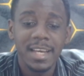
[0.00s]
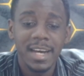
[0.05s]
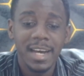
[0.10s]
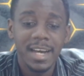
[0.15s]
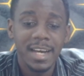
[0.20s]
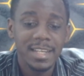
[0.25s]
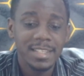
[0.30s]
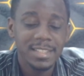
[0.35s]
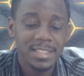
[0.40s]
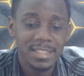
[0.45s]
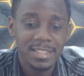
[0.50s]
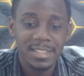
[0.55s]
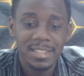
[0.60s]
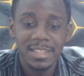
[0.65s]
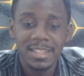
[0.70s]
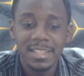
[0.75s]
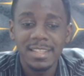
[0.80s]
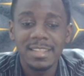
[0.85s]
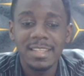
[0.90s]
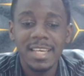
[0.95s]
as
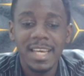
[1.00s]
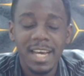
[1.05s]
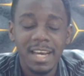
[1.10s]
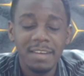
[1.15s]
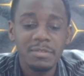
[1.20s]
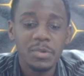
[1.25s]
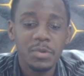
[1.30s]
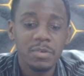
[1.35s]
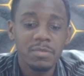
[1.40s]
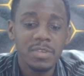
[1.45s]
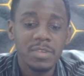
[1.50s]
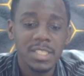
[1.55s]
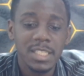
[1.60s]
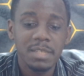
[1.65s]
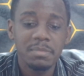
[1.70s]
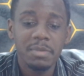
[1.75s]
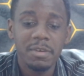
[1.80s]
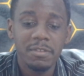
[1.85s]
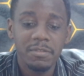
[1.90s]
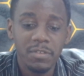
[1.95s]
they have to
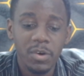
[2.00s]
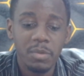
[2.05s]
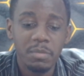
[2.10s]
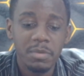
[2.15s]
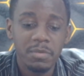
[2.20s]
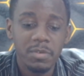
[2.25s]
obviously perform.